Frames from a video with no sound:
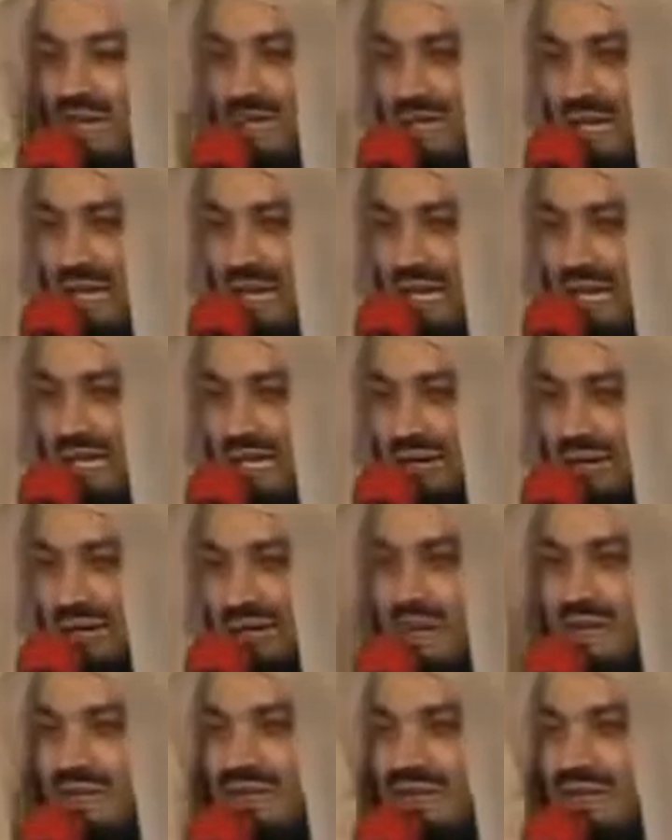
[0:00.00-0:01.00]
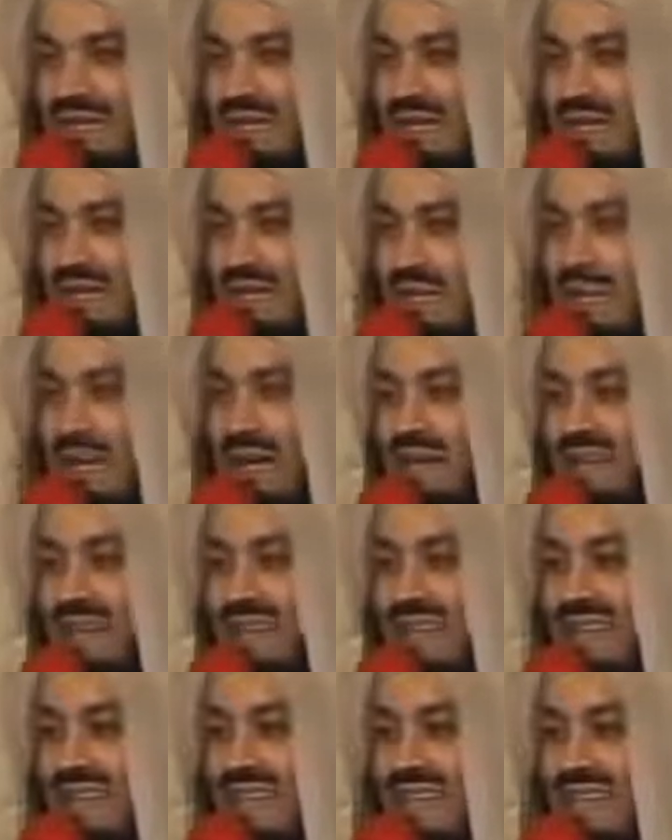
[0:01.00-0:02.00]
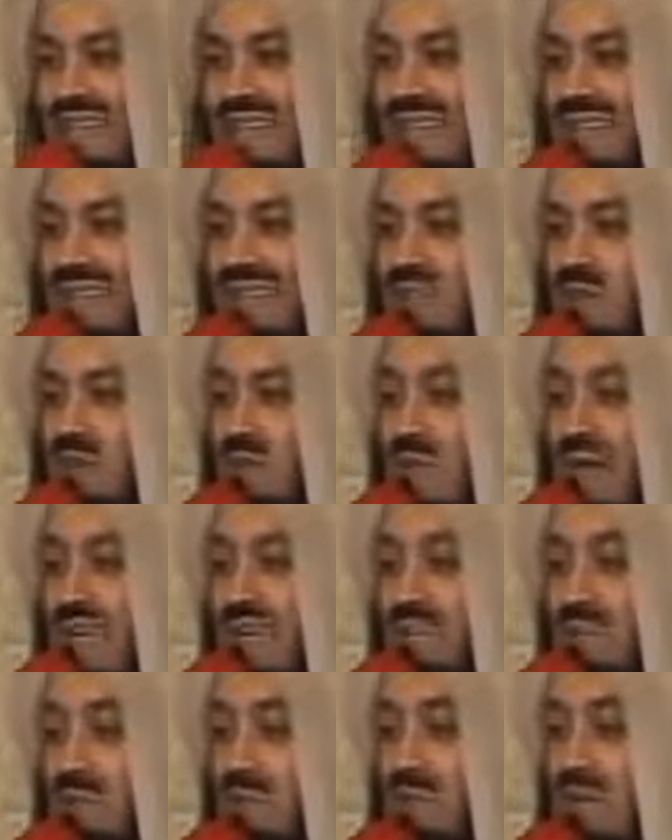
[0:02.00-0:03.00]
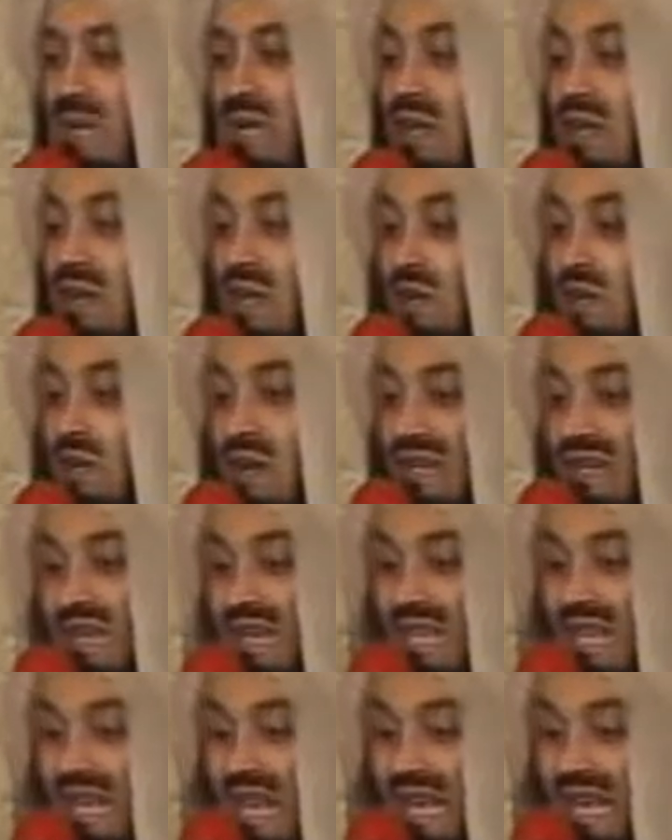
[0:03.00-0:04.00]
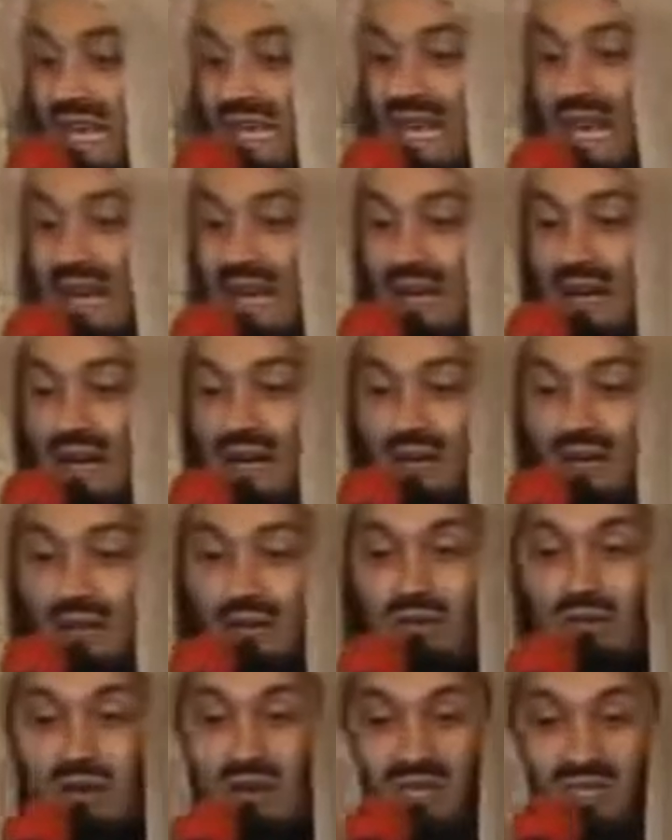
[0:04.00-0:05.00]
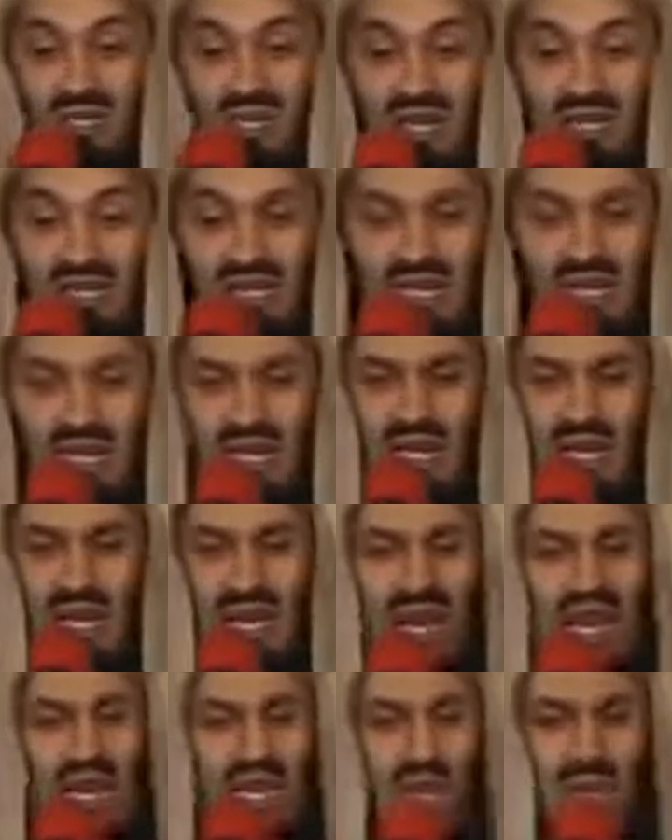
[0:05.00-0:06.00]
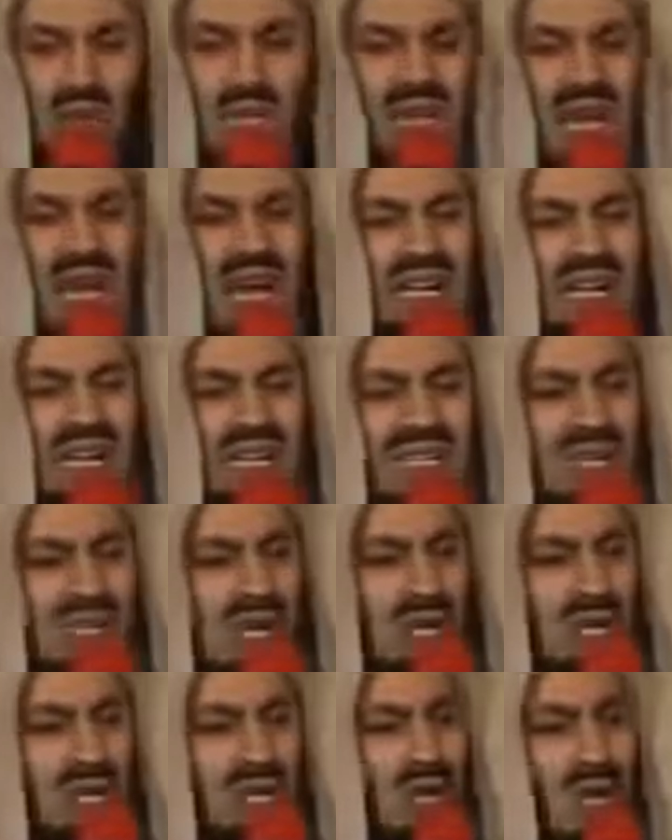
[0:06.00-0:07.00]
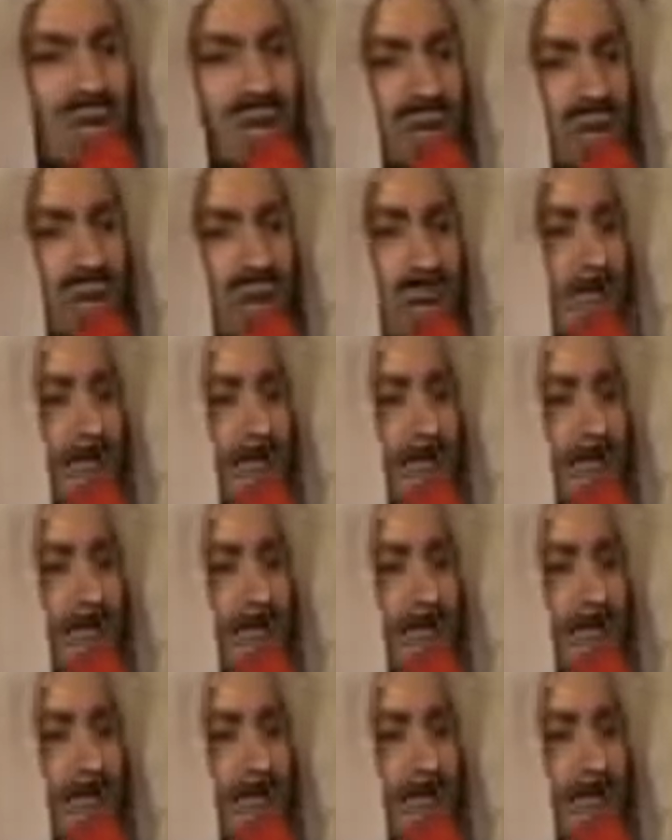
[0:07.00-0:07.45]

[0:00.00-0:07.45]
him a lesson. Hey, don't mess. But this went beyond what he had intended and it was unintentional